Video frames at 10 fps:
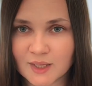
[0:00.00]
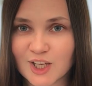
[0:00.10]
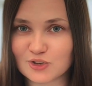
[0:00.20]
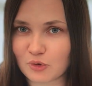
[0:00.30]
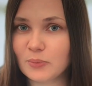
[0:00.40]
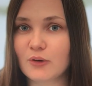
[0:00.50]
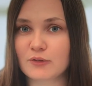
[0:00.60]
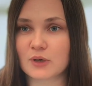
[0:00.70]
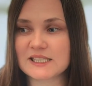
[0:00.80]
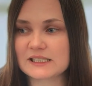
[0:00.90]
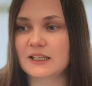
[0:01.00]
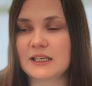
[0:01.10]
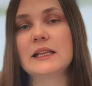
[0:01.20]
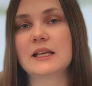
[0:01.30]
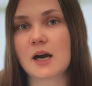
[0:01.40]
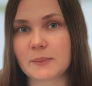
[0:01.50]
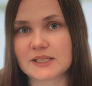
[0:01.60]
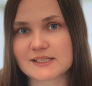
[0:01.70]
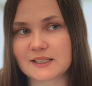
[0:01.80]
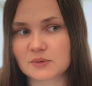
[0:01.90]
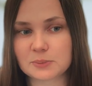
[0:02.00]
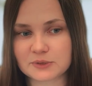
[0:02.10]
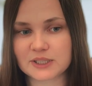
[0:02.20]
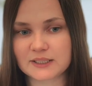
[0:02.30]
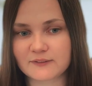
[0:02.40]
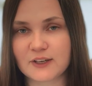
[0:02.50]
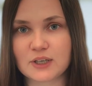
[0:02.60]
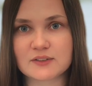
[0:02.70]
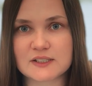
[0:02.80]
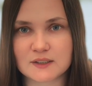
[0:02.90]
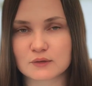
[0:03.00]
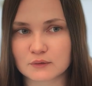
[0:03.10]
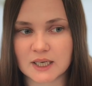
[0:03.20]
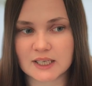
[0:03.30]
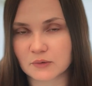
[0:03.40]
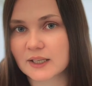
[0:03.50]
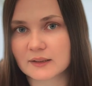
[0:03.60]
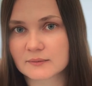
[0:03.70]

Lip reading: Drop your thoughts in the comments. It will be really very interesting to read.